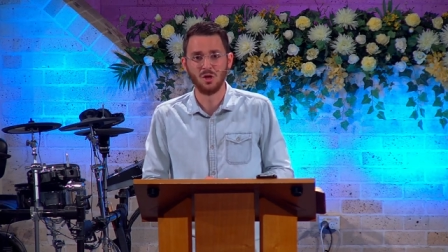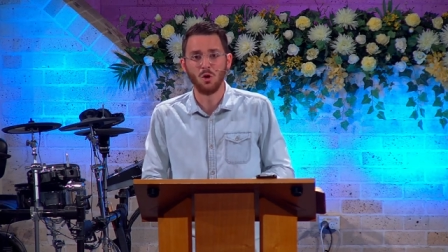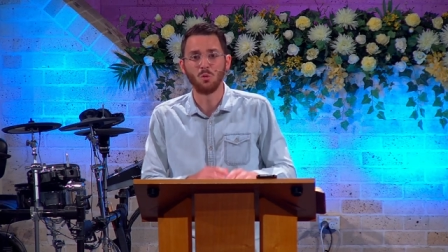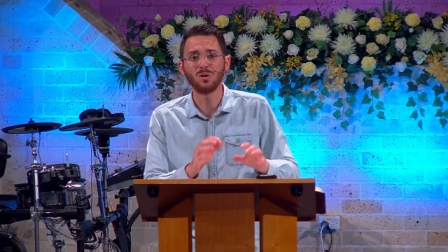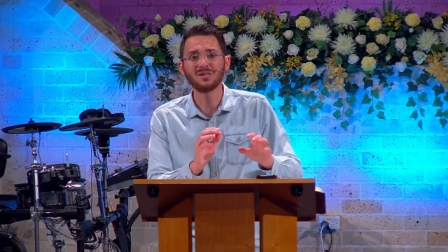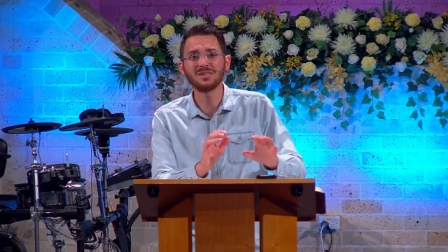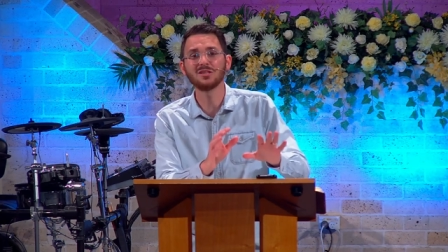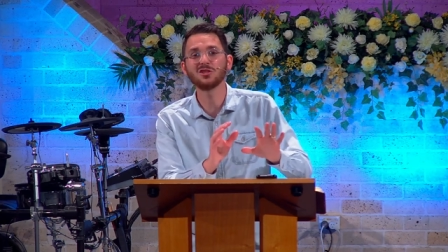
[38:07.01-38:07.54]

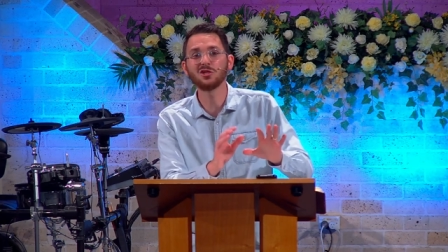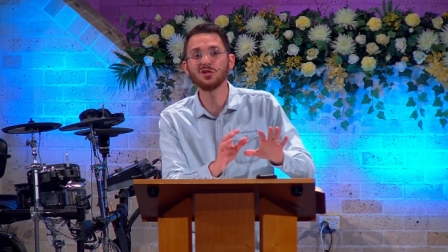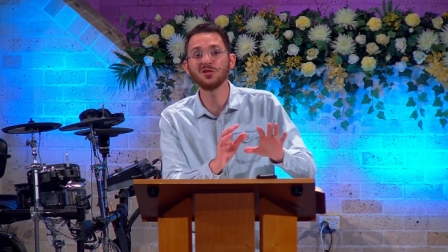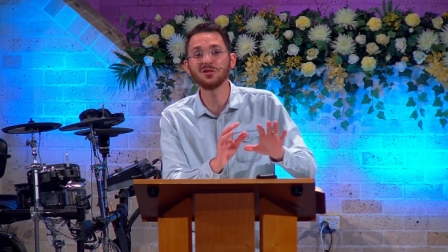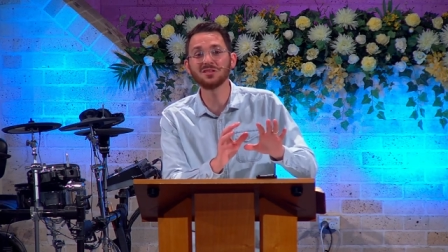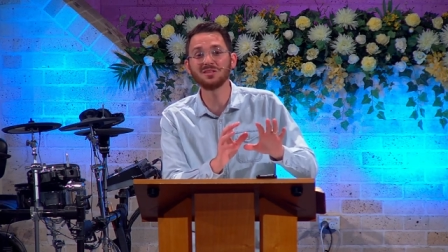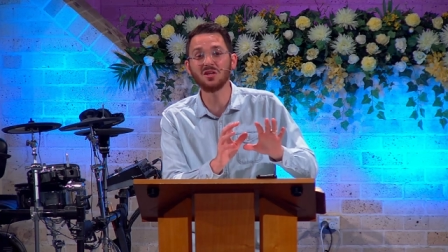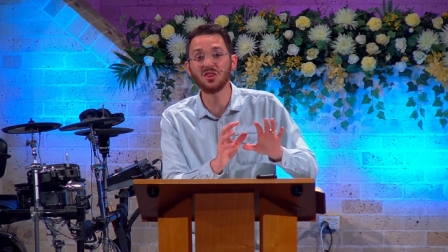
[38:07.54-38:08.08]
What did you
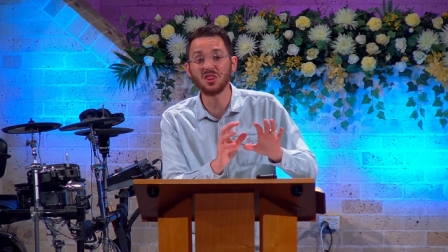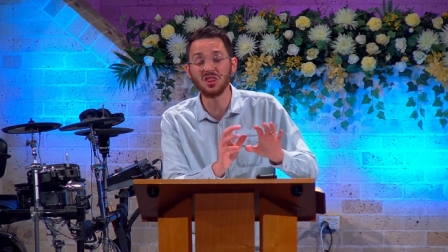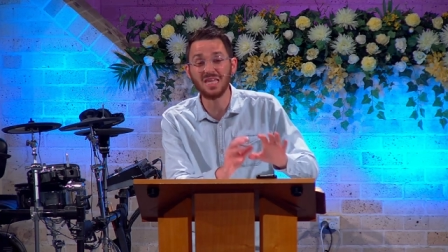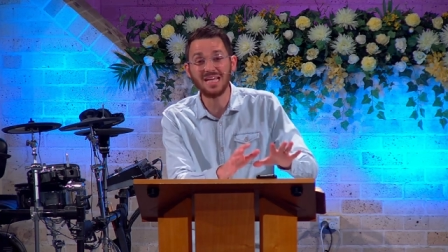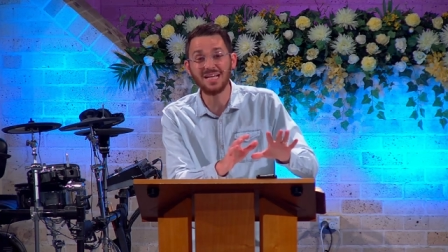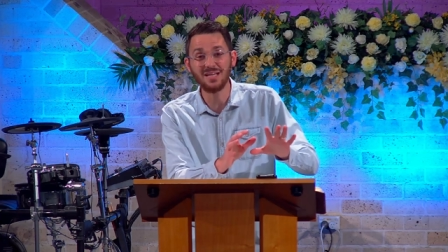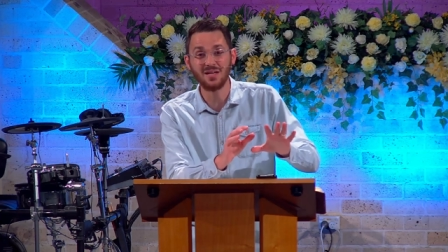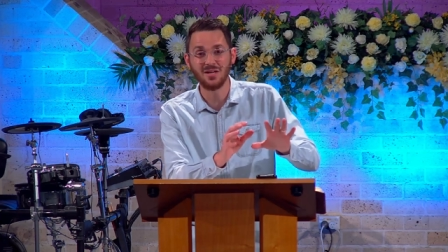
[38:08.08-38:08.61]
used to
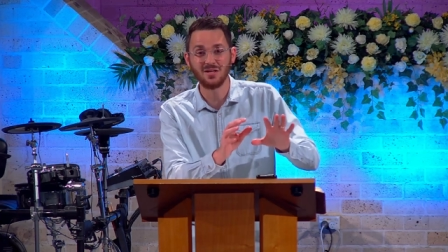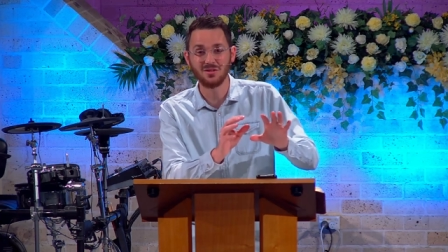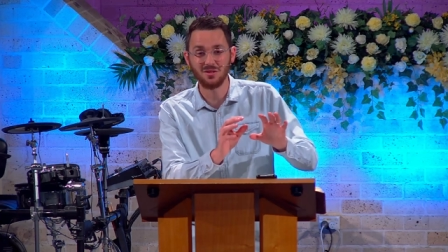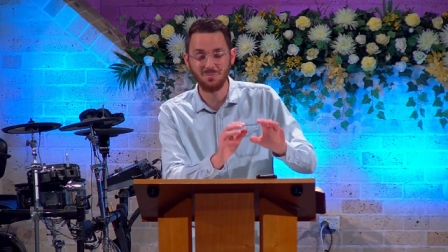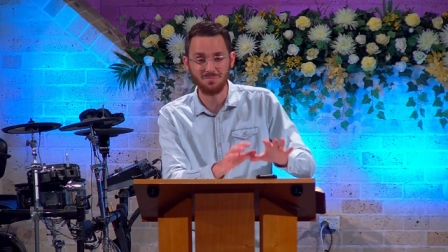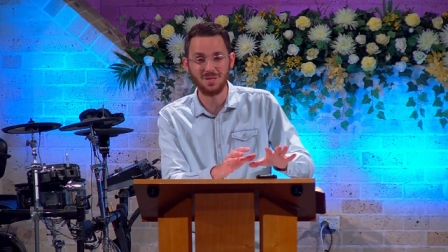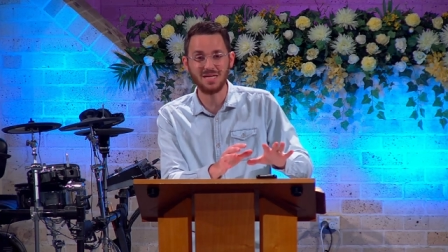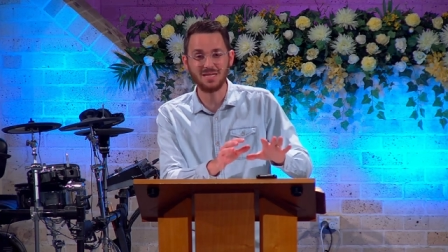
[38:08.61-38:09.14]
think the
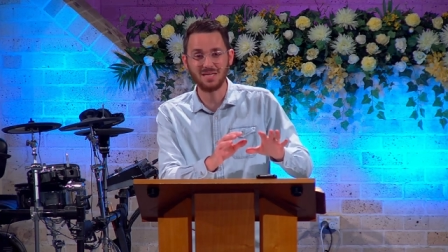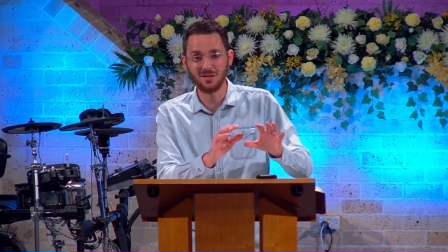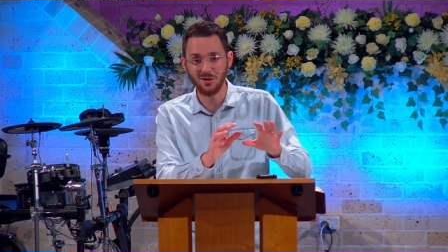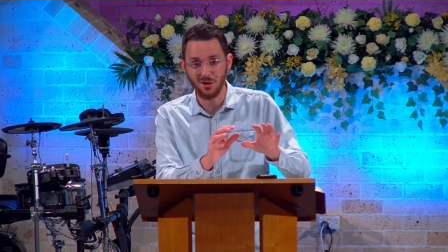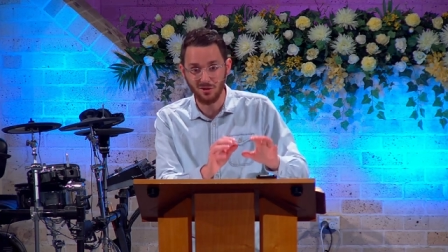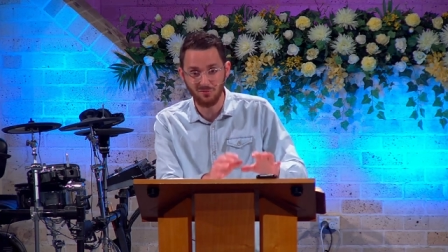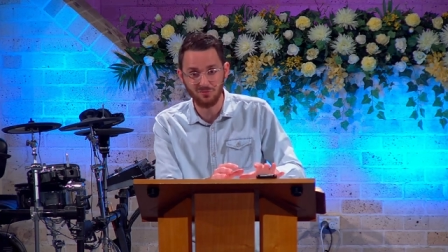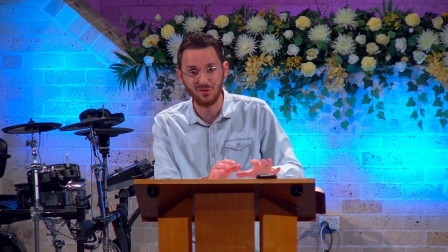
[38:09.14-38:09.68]
meaning
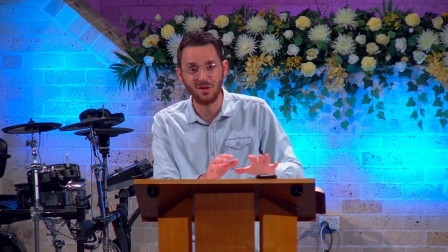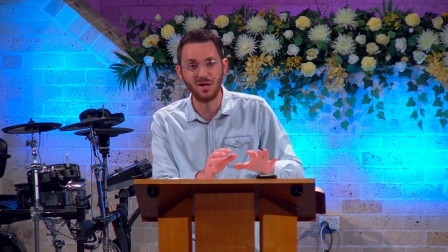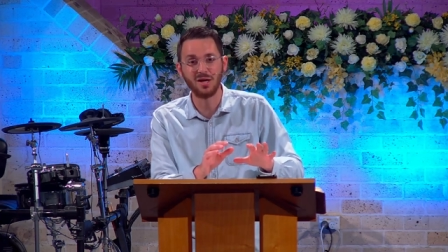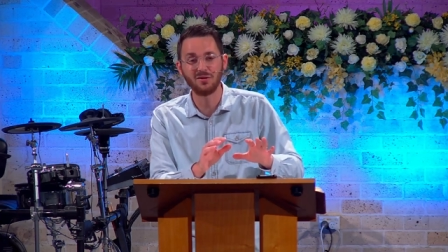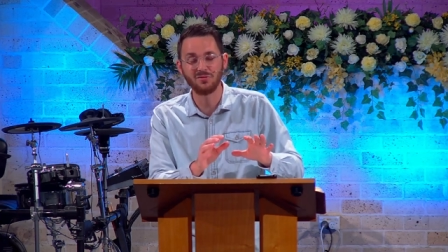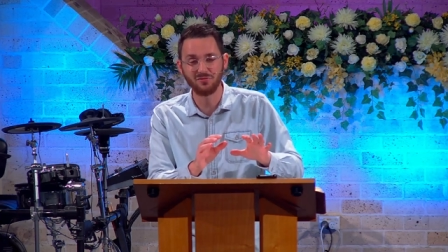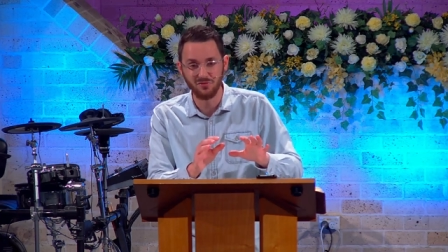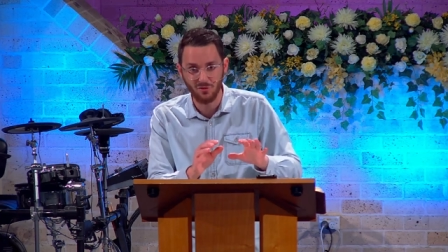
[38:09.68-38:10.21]
of
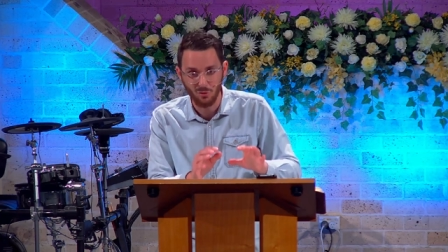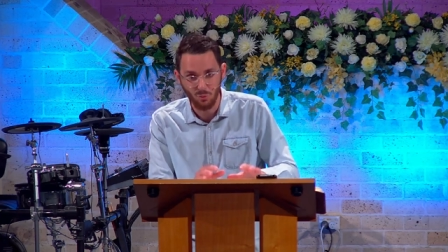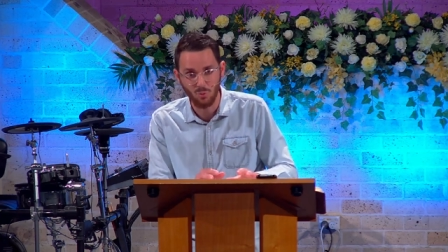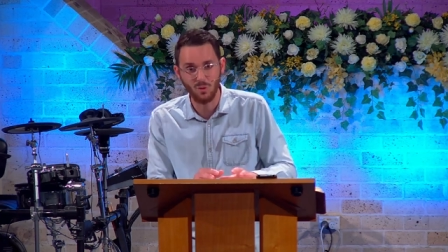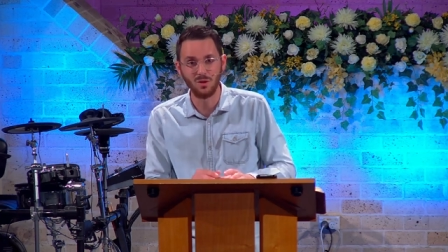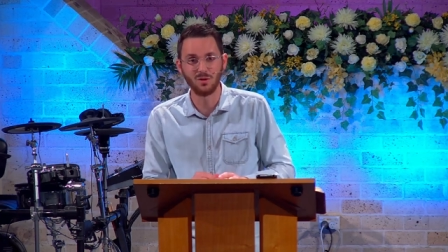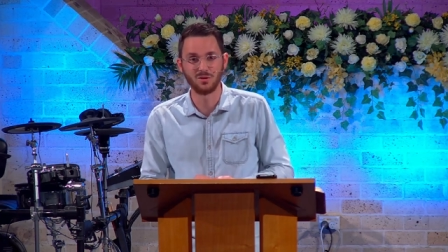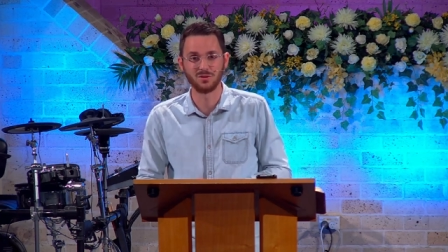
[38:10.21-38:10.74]
life
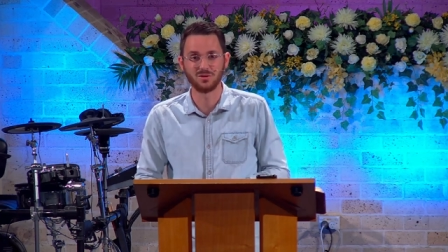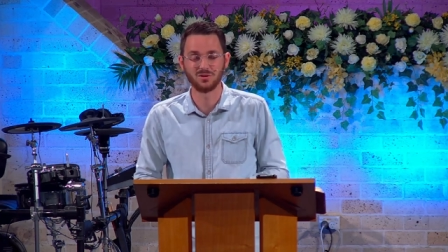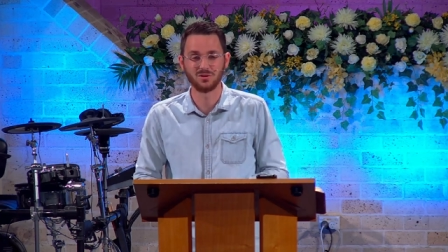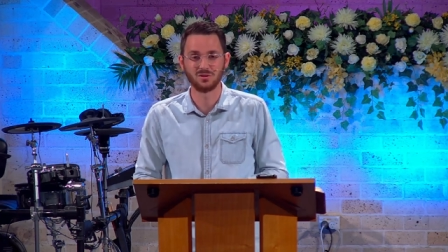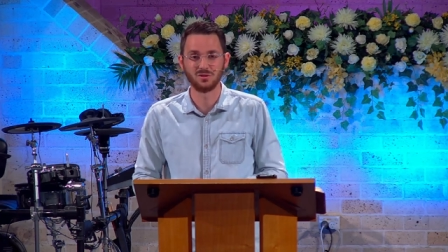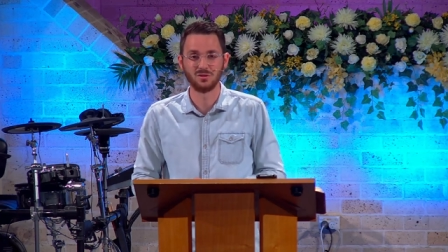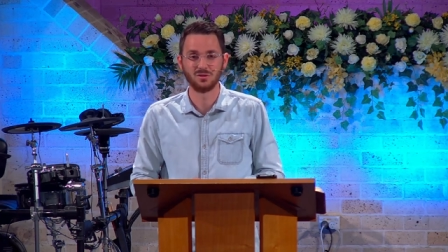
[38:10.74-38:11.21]
was?